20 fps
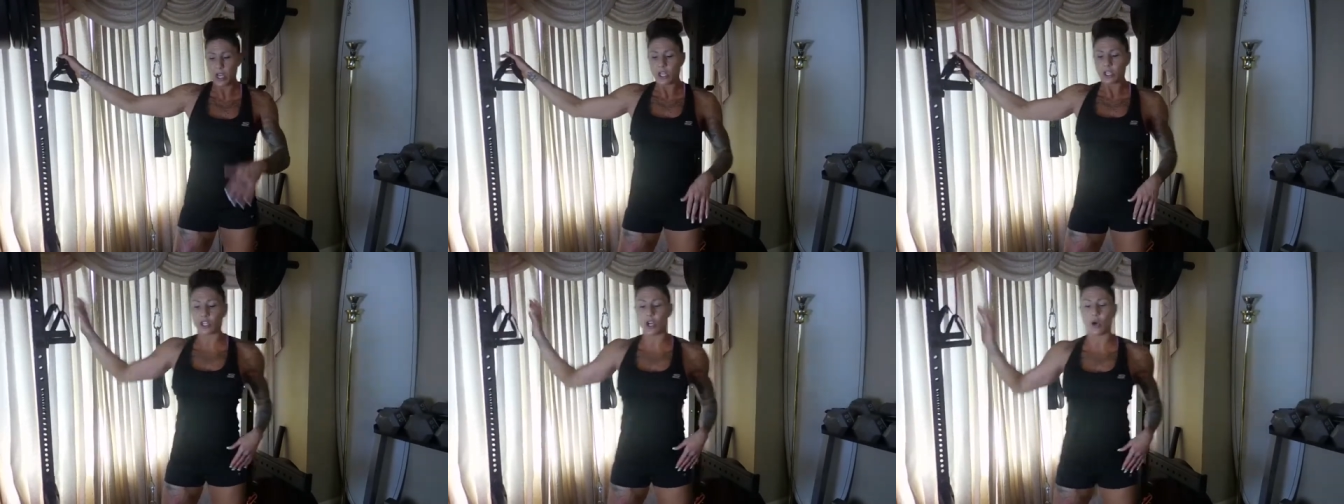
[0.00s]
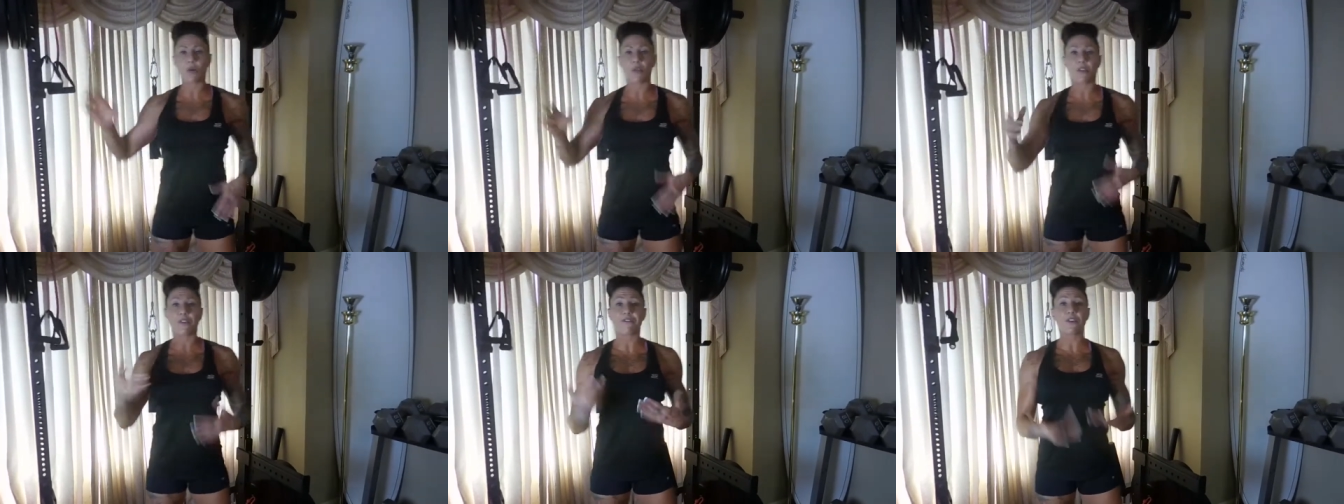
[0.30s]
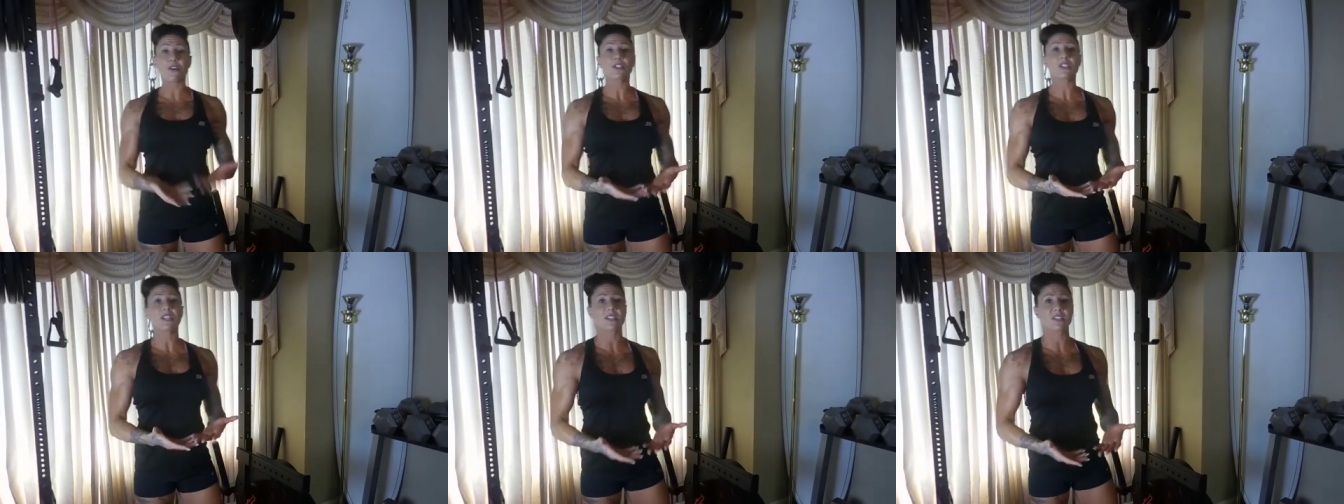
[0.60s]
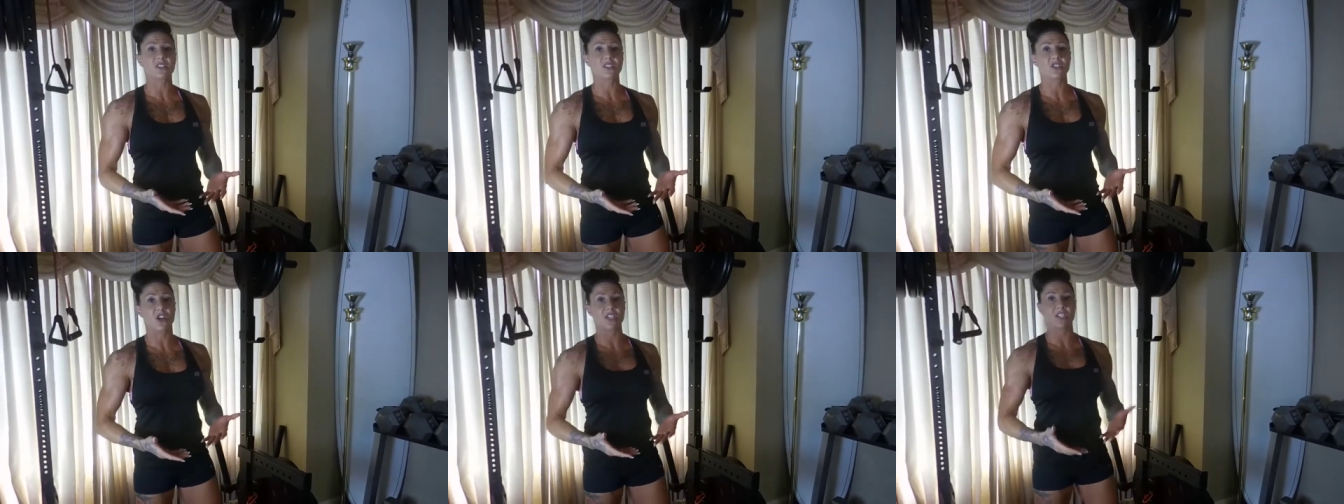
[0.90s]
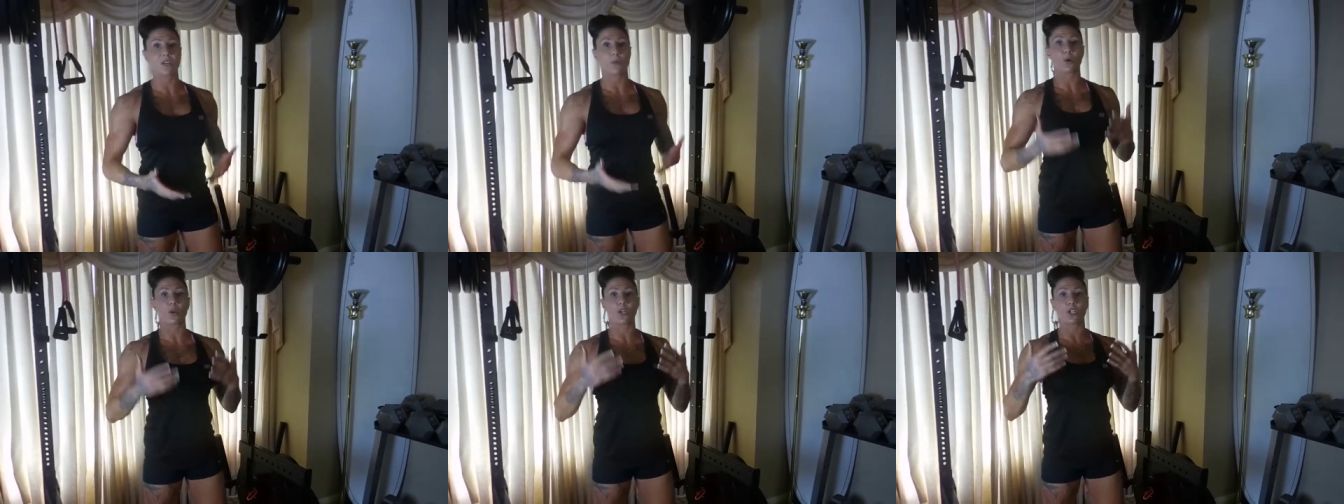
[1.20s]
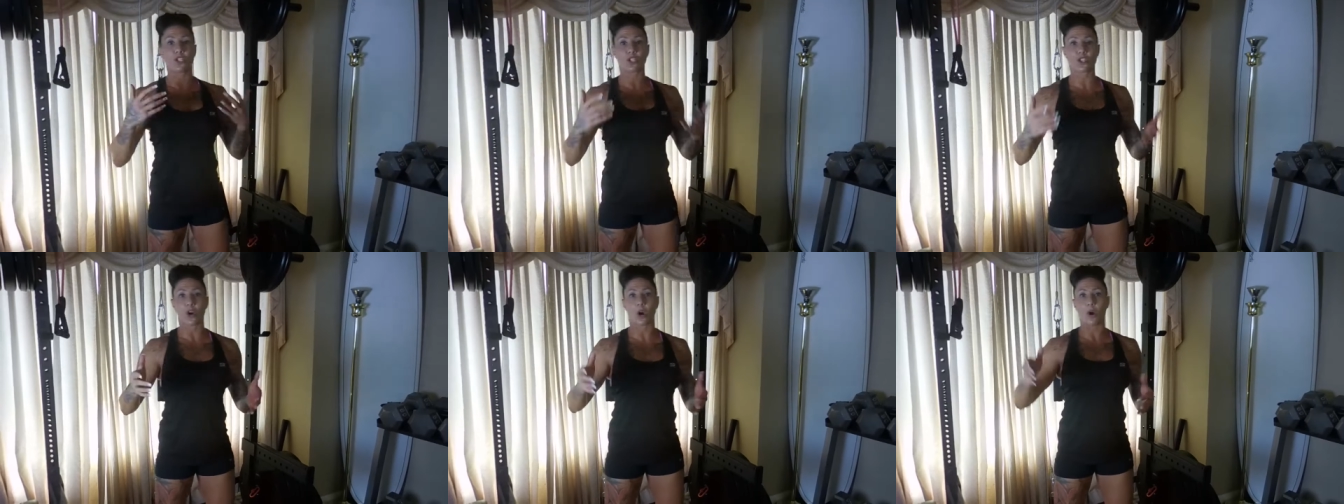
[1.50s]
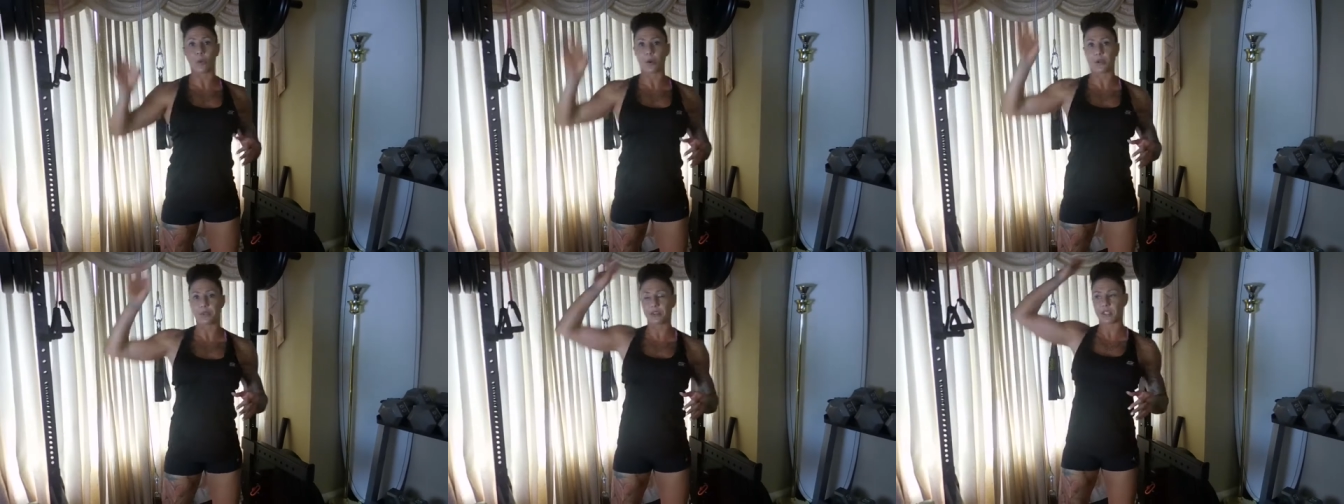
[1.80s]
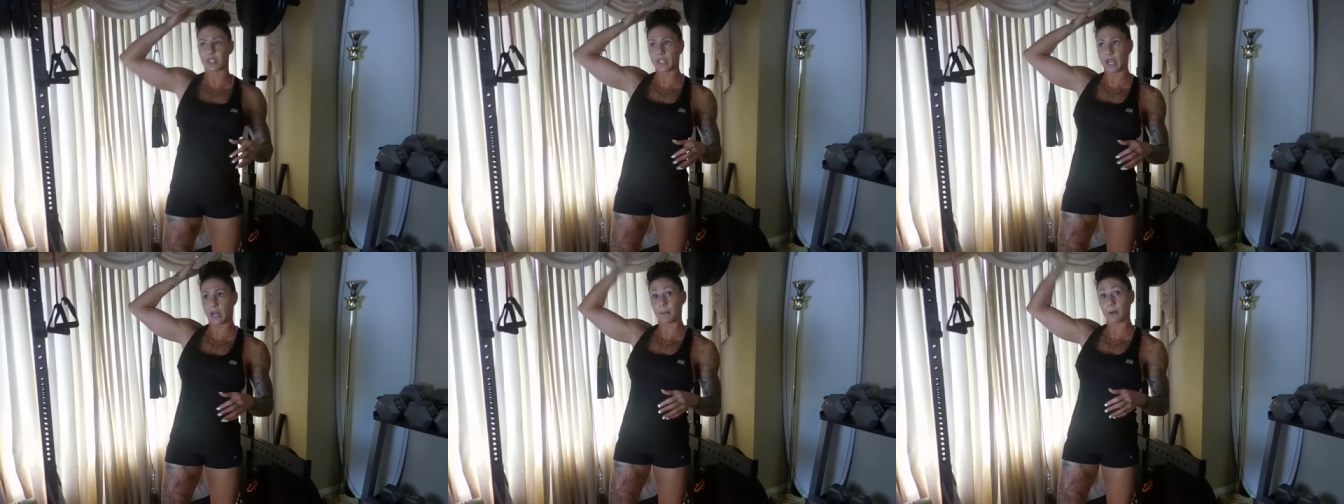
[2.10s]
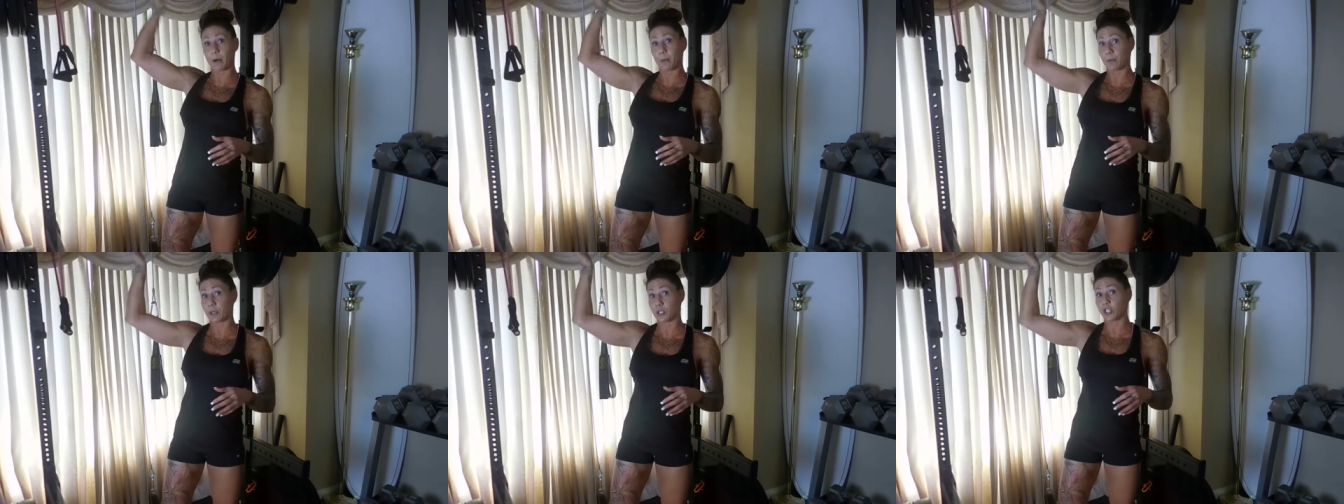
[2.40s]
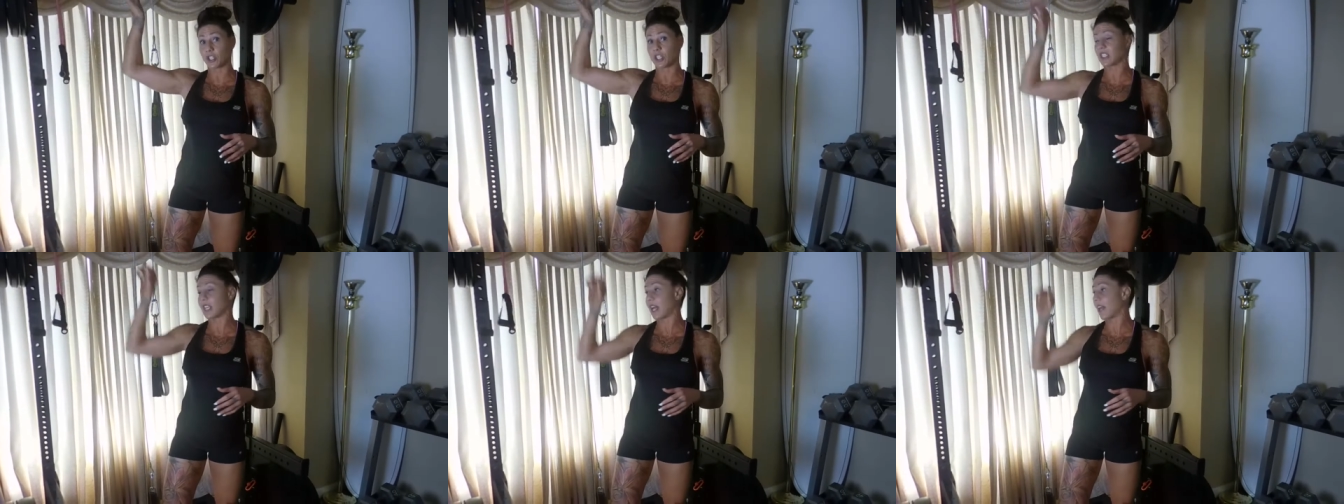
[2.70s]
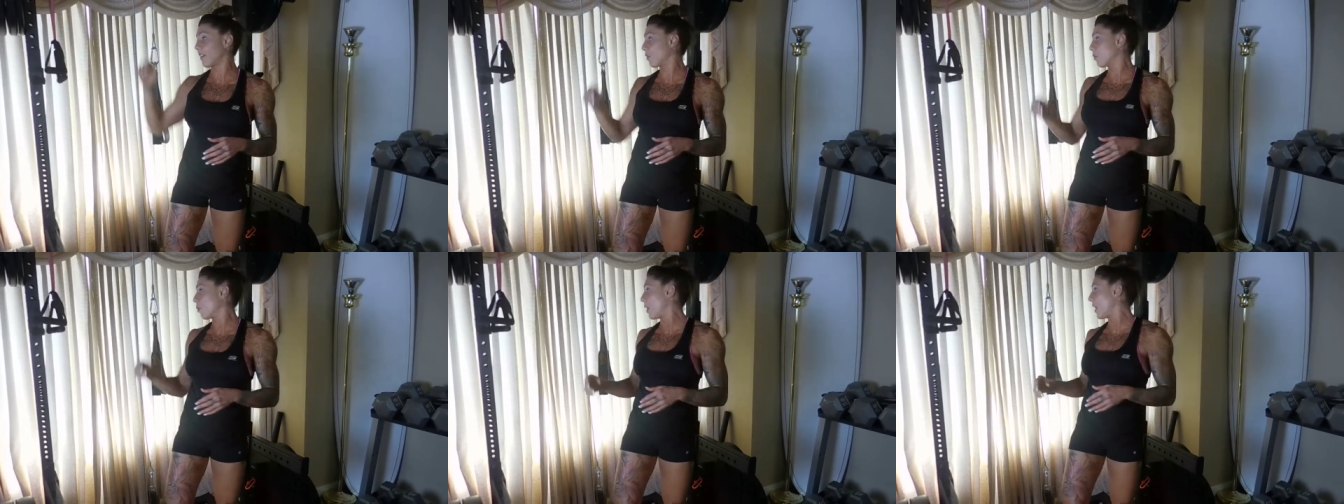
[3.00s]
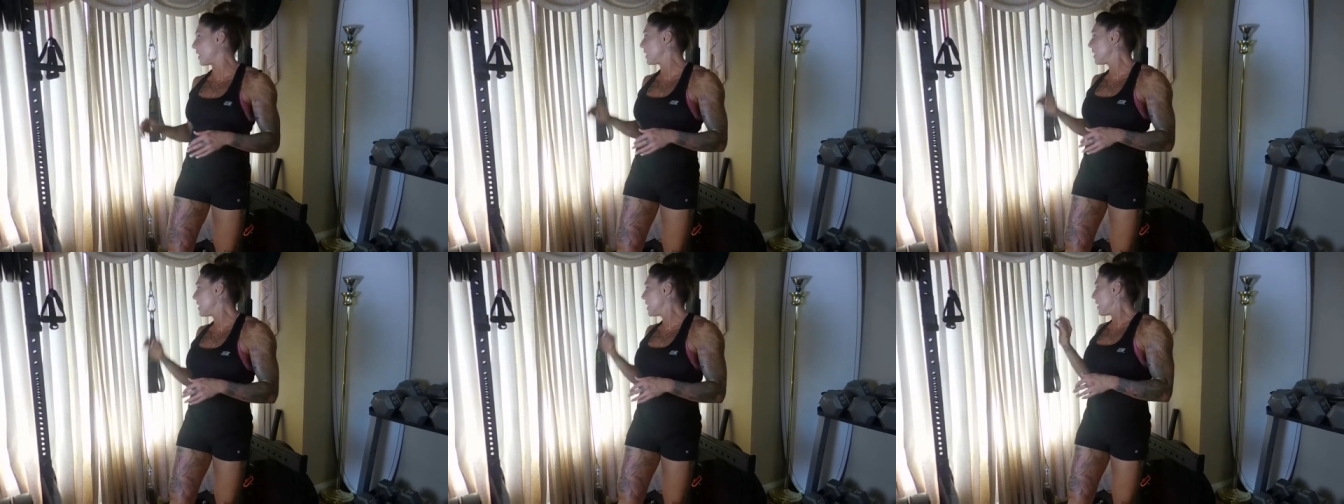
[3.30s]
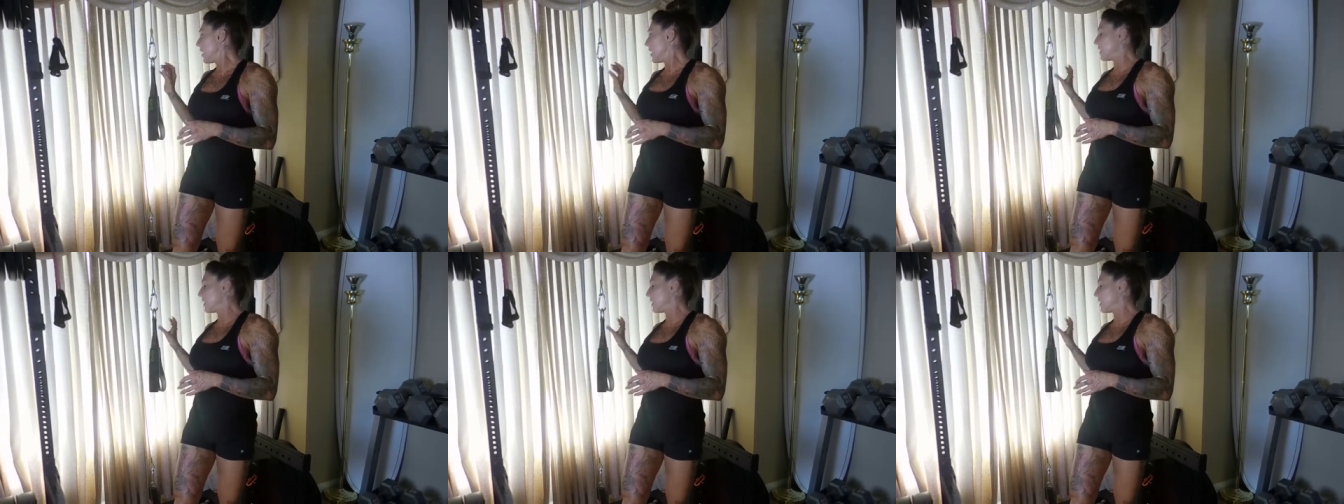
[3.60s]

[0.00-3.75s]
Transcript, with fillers: So the first exercise that we're going to start with, because then I'm going to push this out of the way,